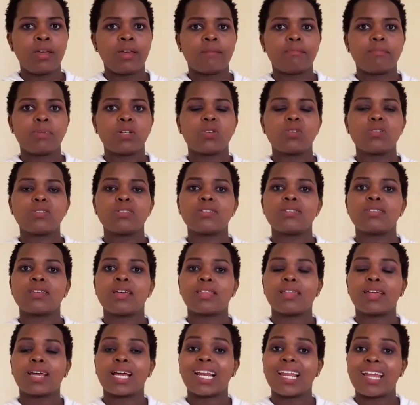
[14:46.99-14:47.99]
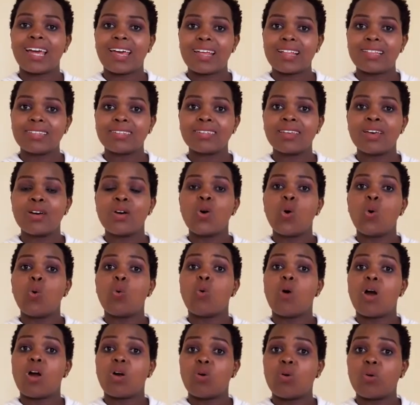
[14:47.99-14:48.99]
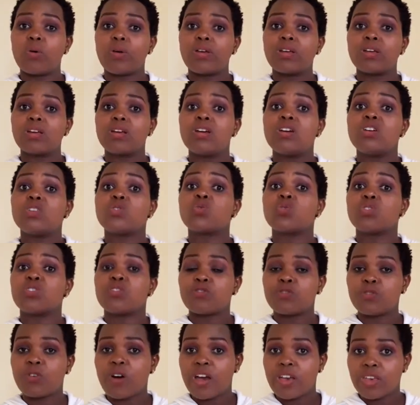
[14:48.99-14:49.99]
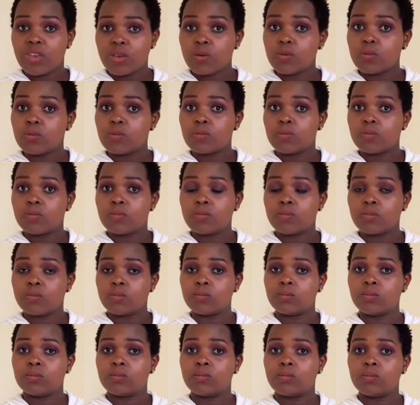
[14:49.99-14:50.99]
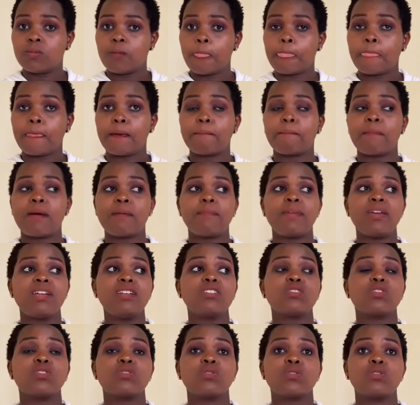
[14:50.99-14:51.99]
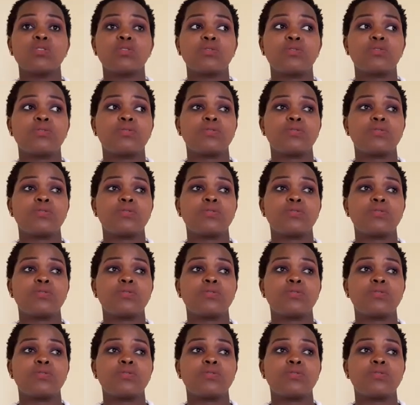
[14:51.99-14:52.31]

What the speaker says: because these are the clients who are going to refer you. My main source of